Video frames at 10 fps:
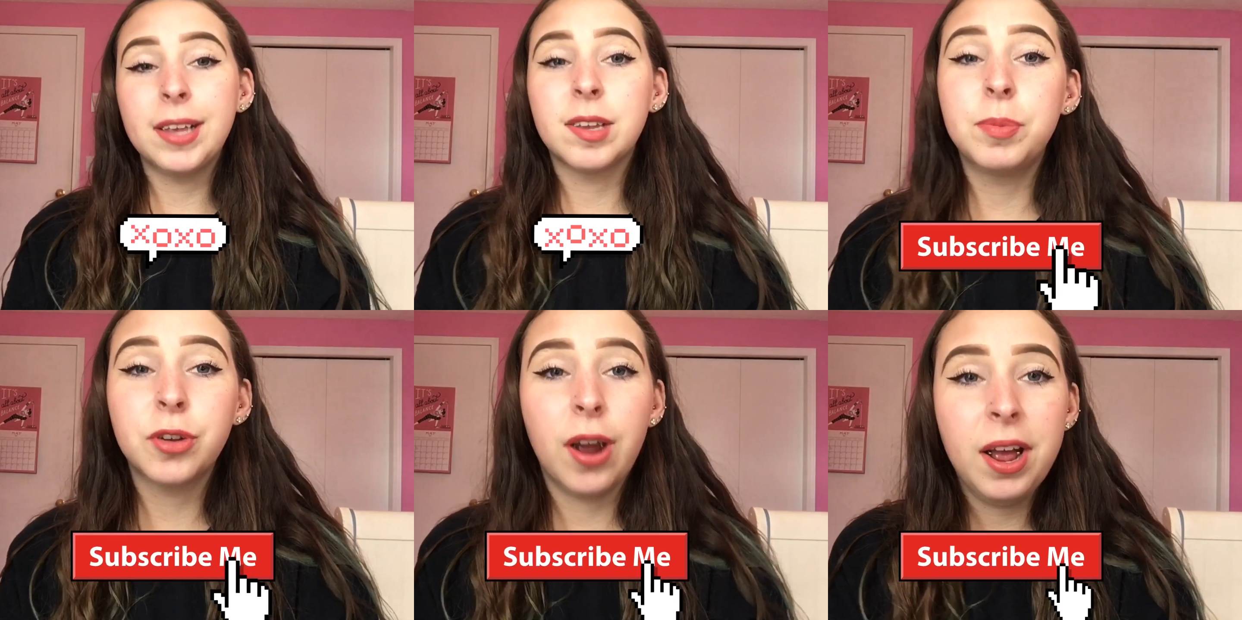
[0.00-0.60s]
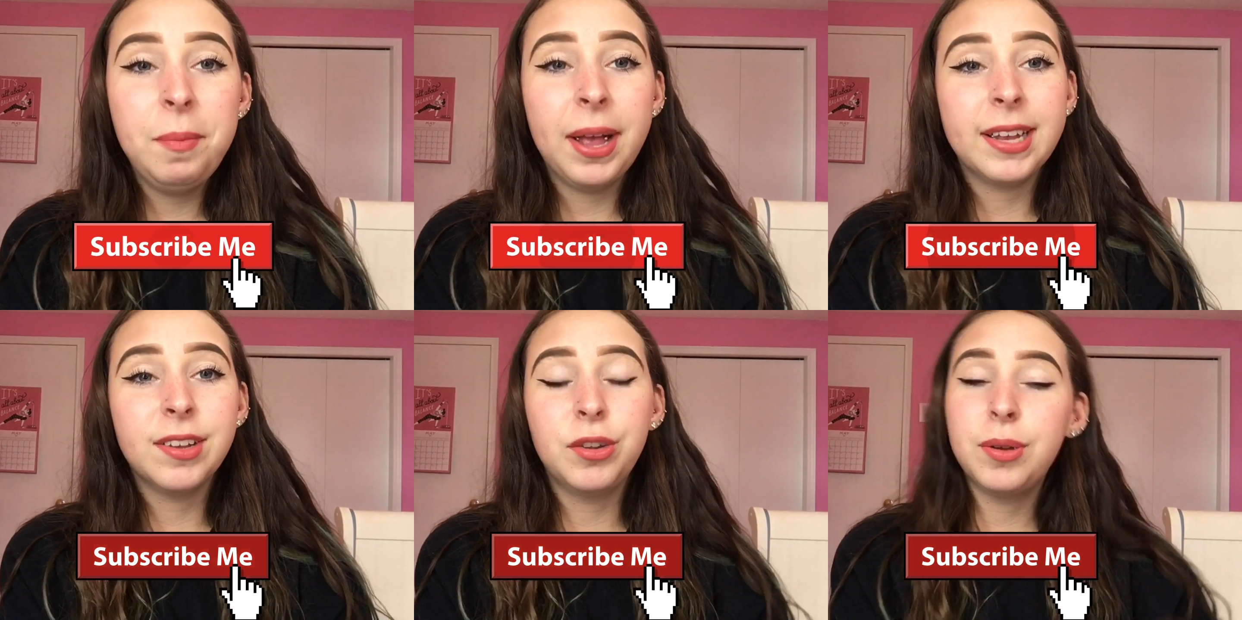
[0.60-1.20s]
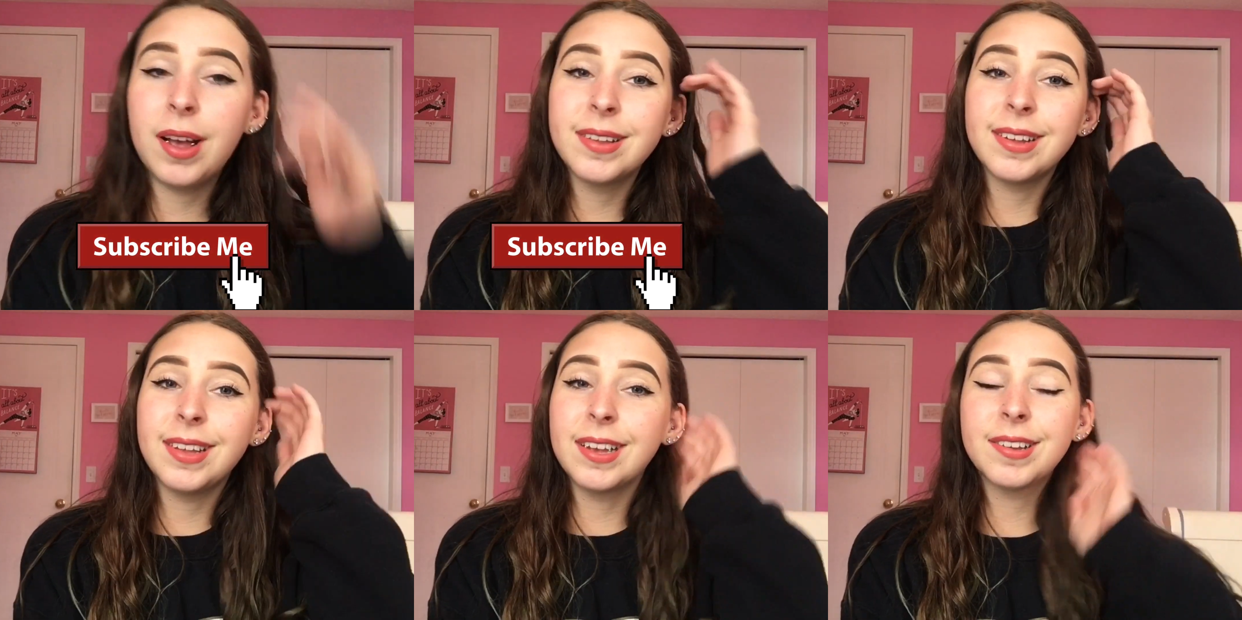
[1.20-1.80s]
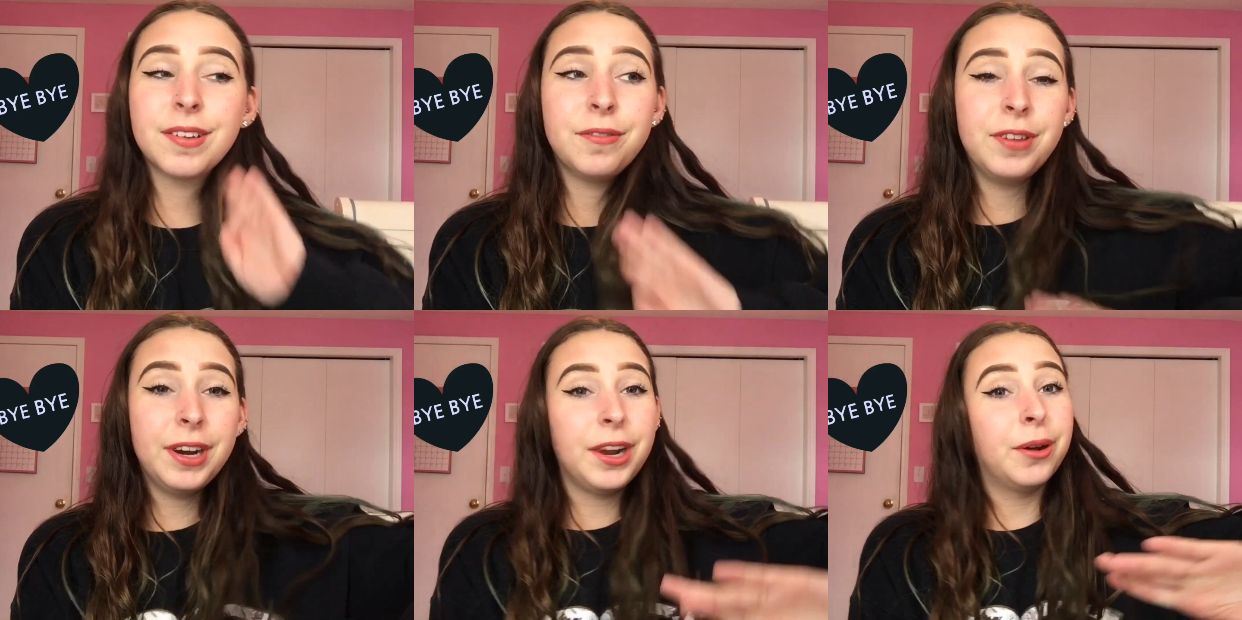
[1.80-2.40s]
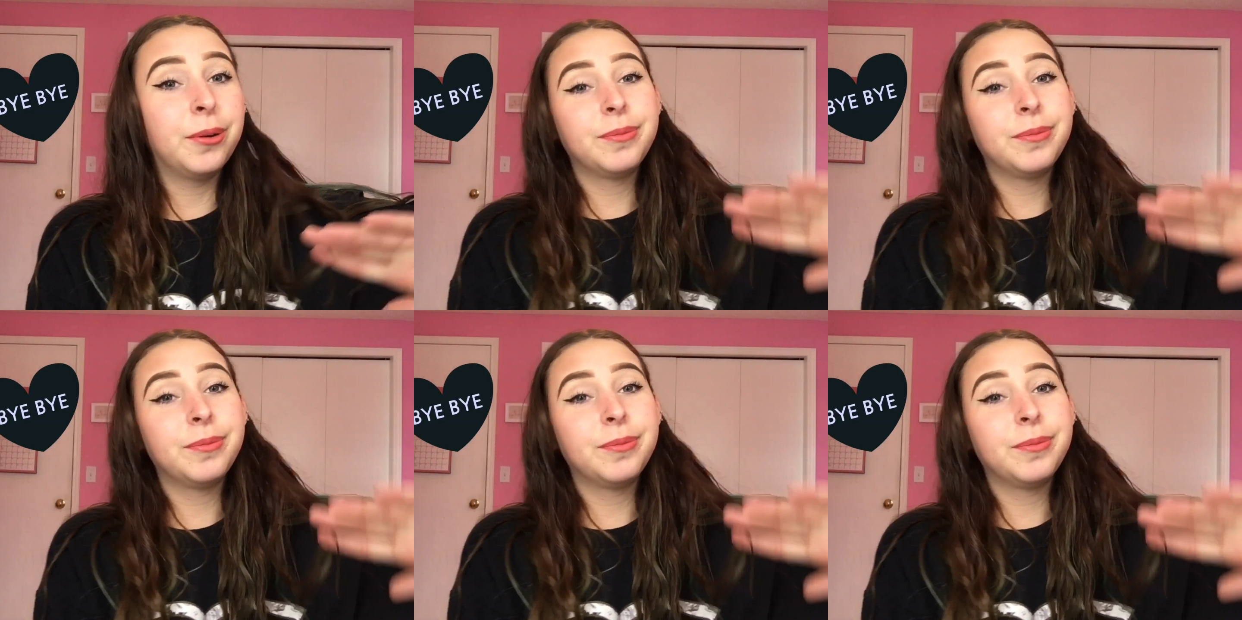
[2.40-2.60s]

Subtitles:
and subscribe. And I'll see you guys in the next video.